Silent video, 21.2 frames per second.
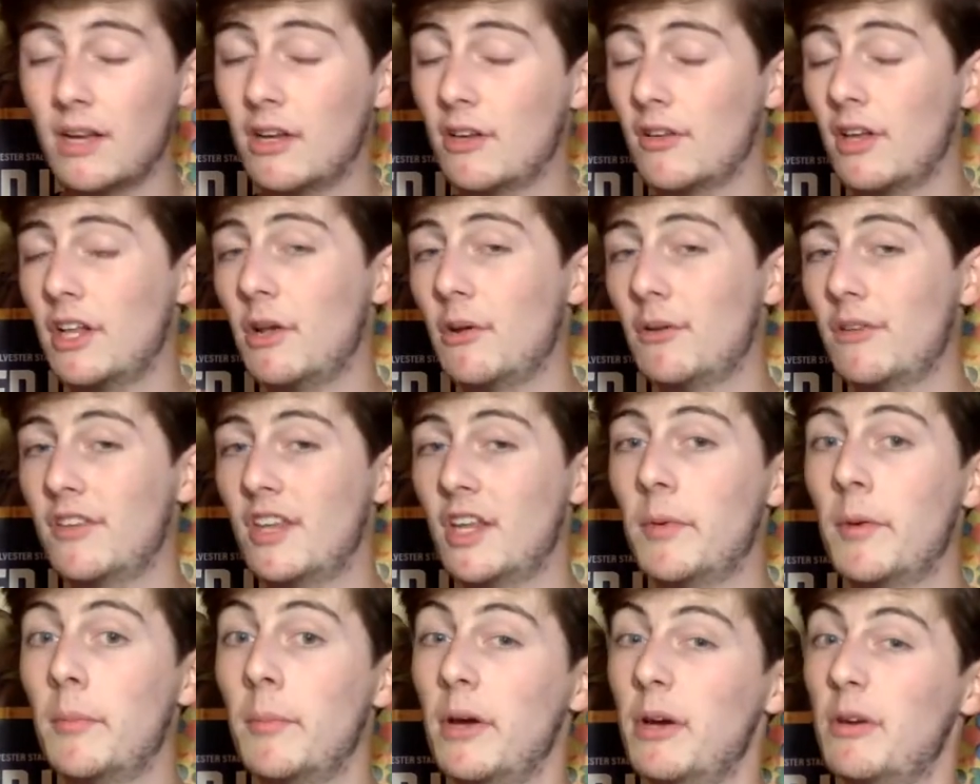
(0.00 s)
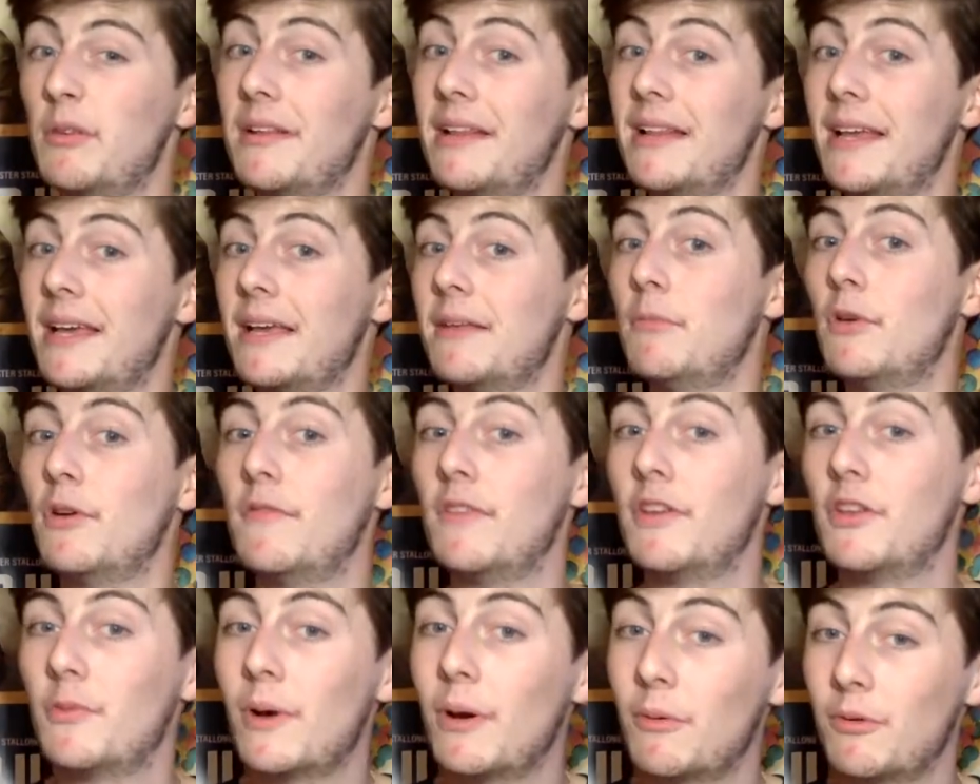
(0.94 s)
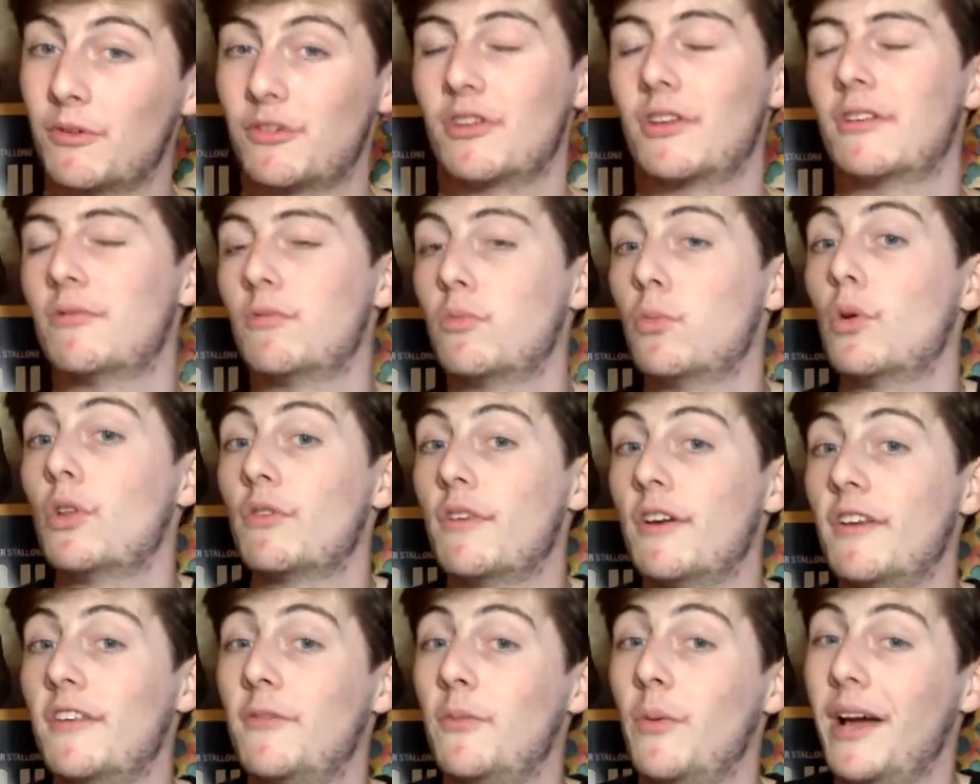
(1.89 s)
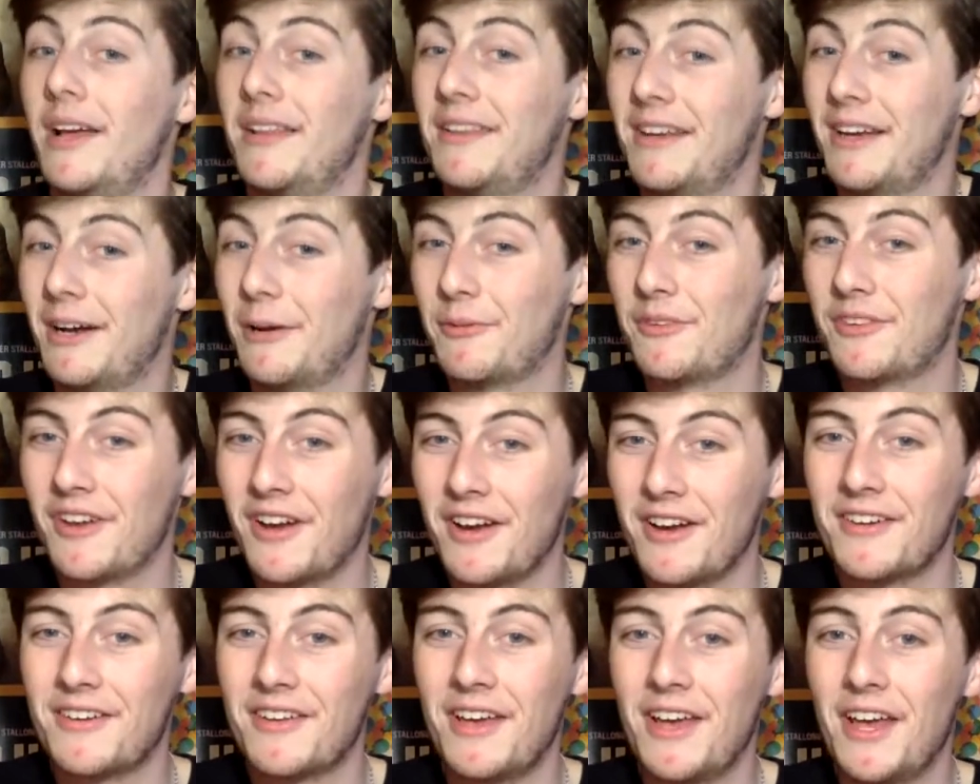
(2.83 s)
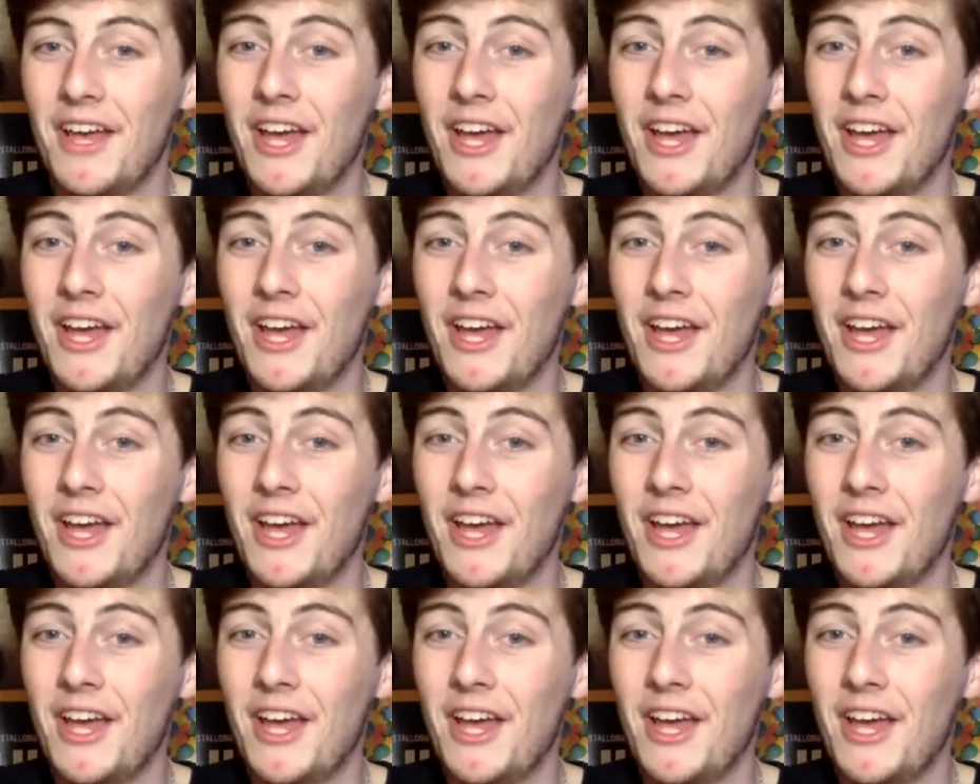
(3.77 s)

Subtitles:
Because I know in cinema, but it was a late movie as well. Which is one of the reasons why I think I was tired.